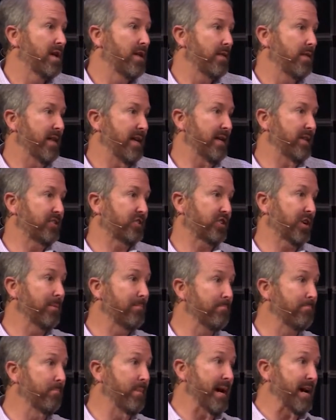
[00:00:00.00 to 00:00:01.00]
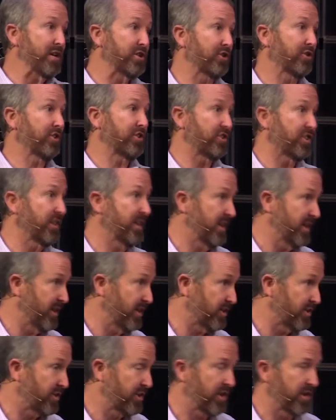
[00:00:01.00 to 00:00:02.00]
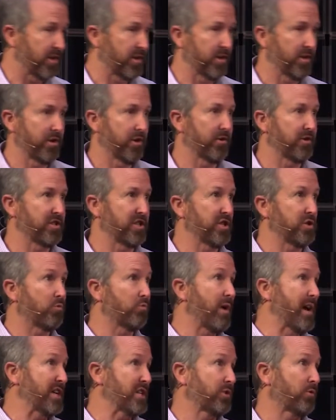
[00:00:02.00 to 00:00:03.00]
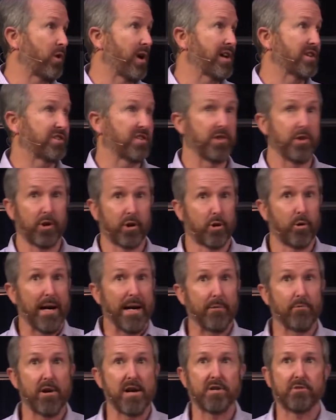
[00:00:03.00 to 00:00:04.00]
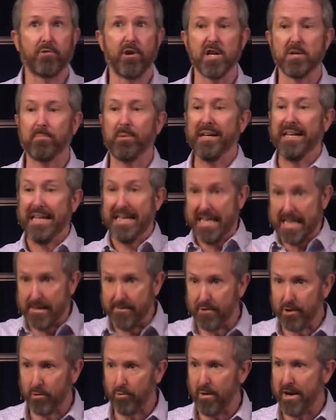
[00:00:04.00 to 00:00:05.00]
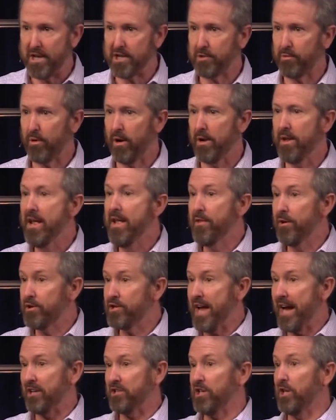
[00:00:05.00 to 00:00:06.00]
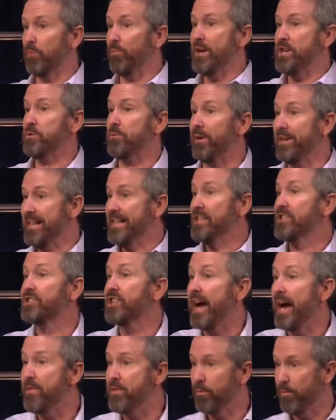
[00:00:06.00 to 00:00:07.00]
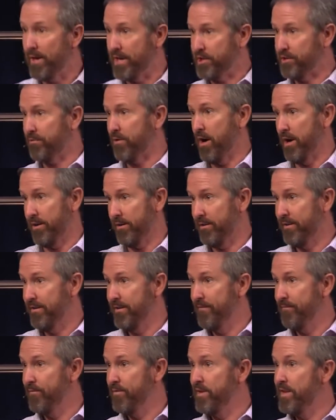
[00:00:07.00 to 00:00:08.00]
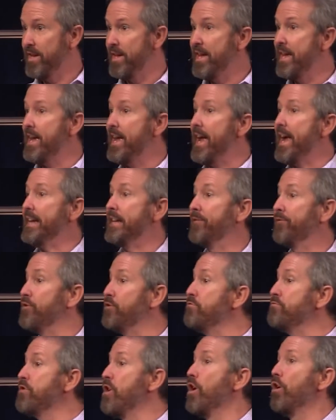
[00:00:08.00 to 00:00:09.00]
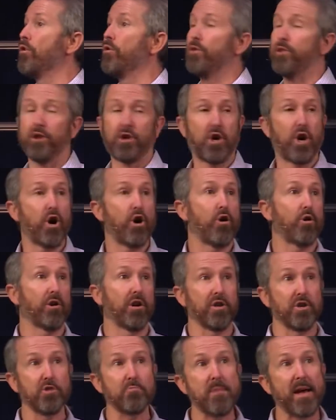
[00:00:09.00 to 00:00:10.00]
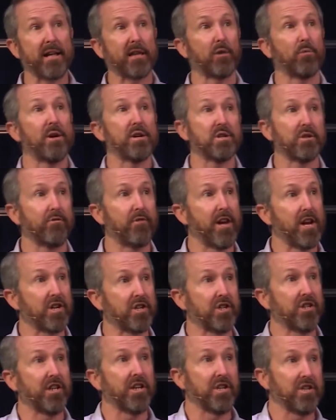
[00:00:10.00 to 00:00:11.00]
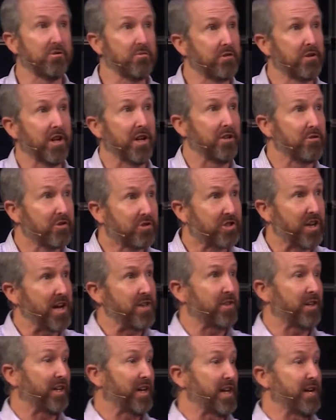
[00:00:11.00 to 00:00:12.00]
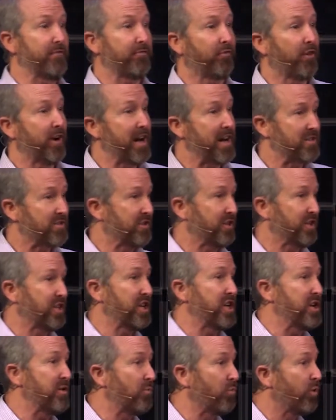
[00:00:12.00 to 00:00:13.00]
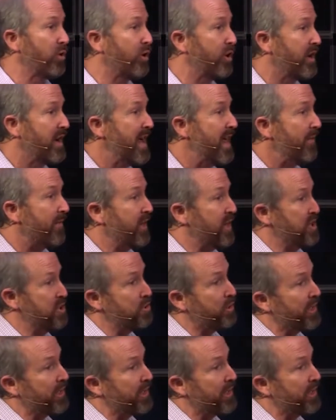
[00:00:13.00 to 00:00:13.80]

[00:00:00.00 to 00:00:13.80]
in some major cities, there's these restaurants, and they're great restaurants, but in the restaurant, there's actually a restaurant inside the restaurant. And if you know the code and you make the reservation and you say the key phrase or the key word, that you can